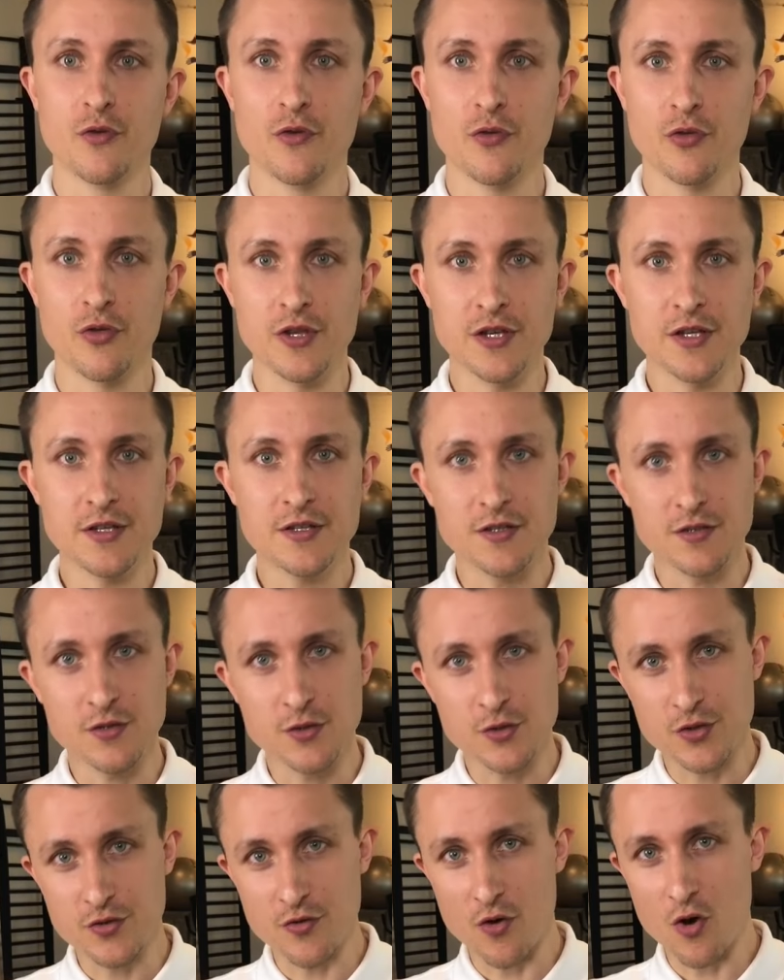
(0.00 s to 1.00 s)
these
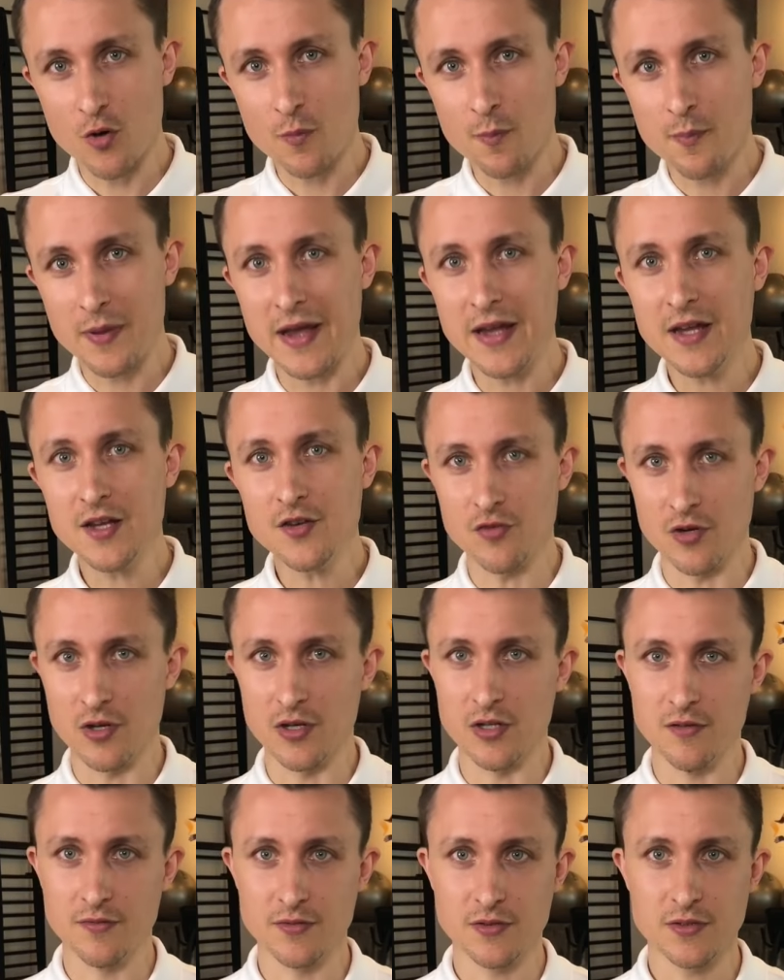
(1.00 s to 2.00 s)
strong pain
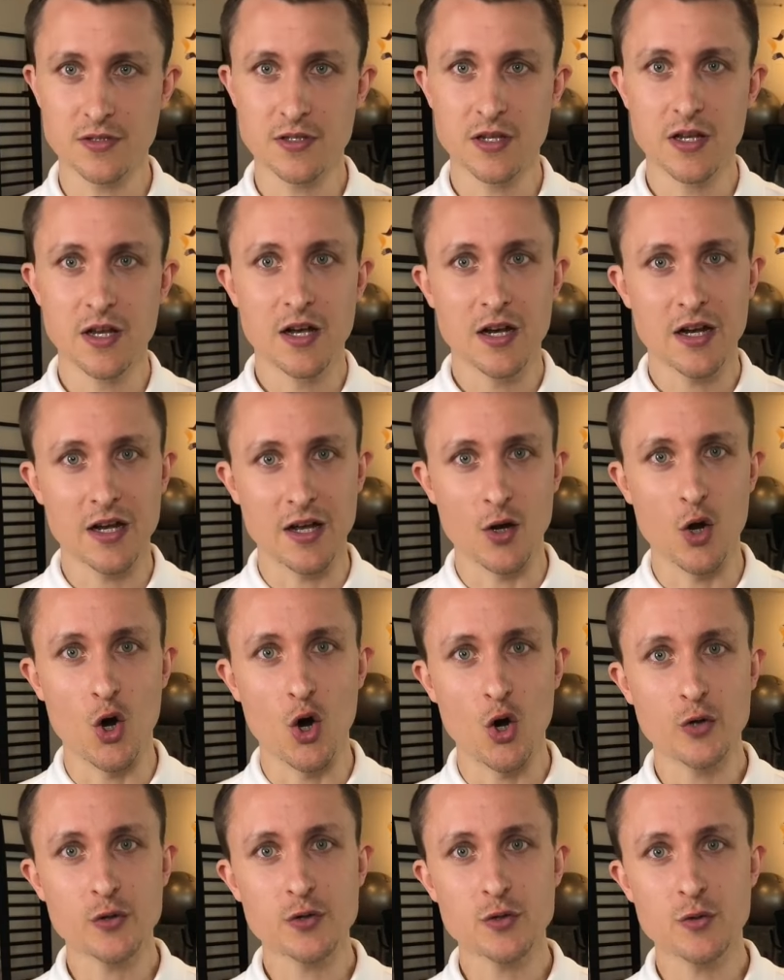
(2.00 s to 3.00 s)
relievers can
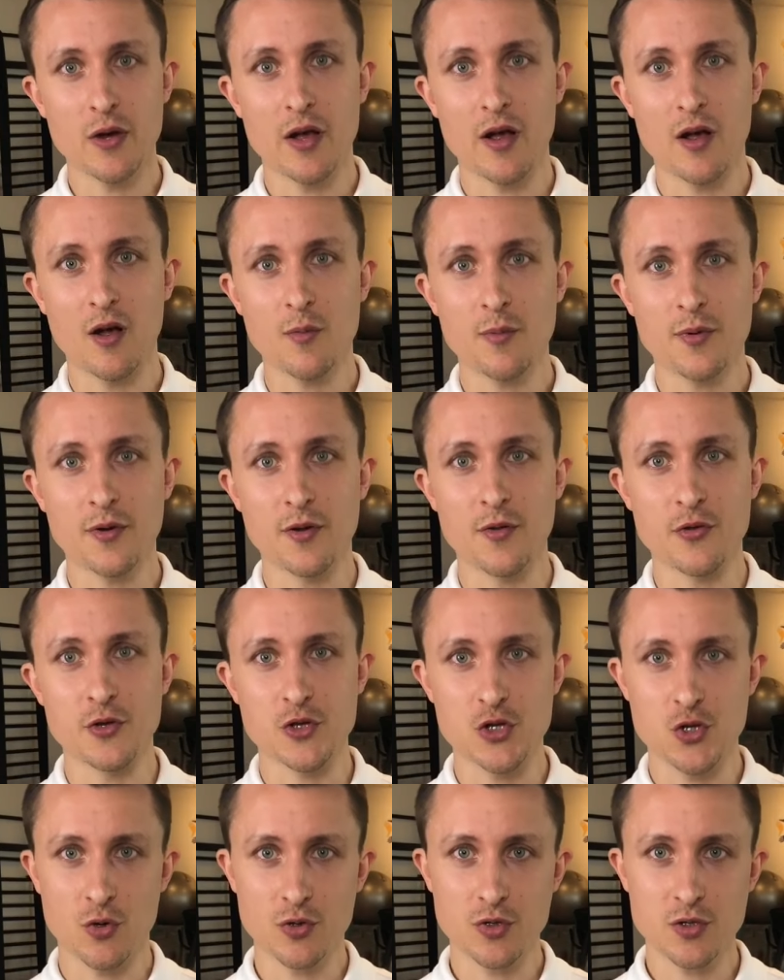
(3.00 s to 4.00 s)
also help in the
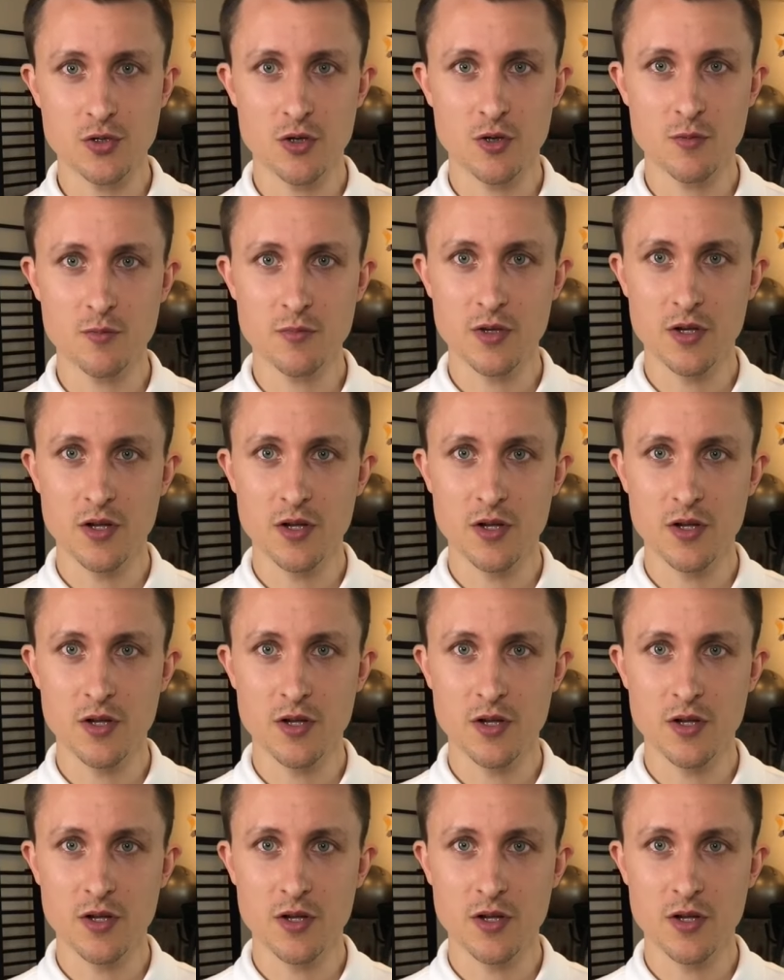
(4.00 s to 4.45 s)
short term,